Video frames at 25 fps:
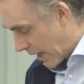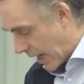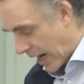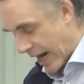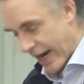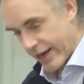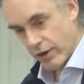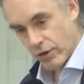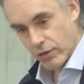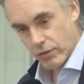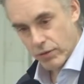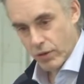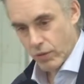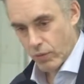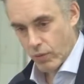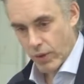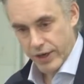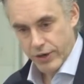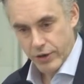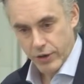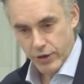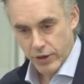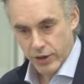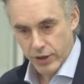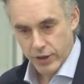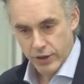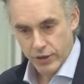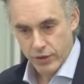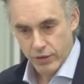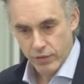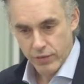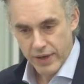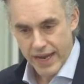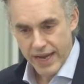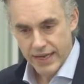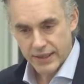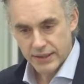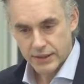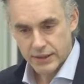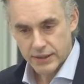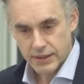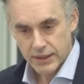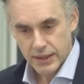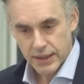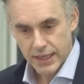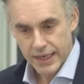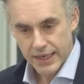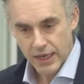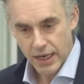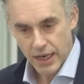I don't know what you're going to do
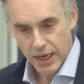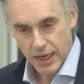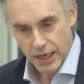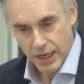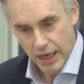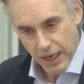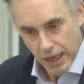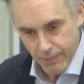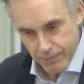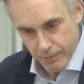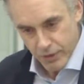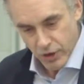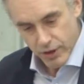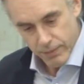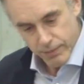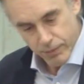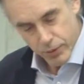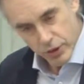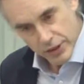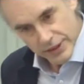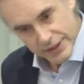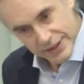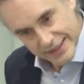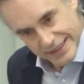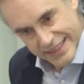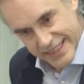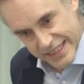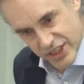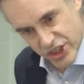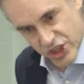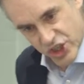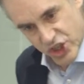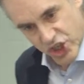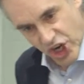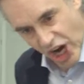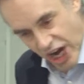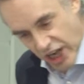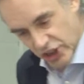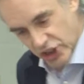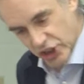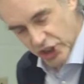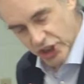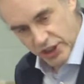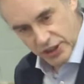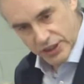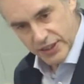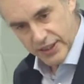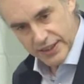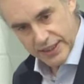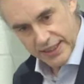next, and I'm going to put
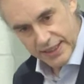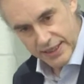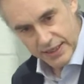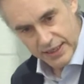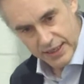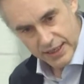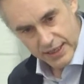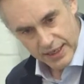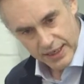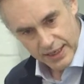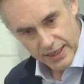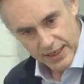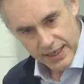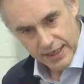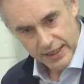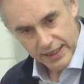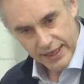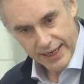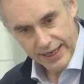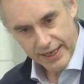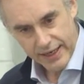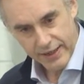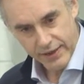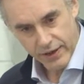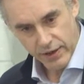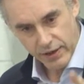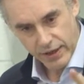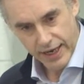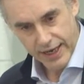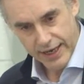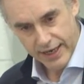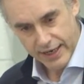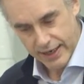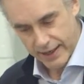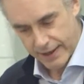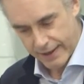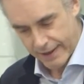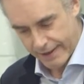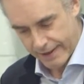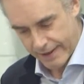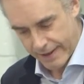disjunctions into the, like, they're like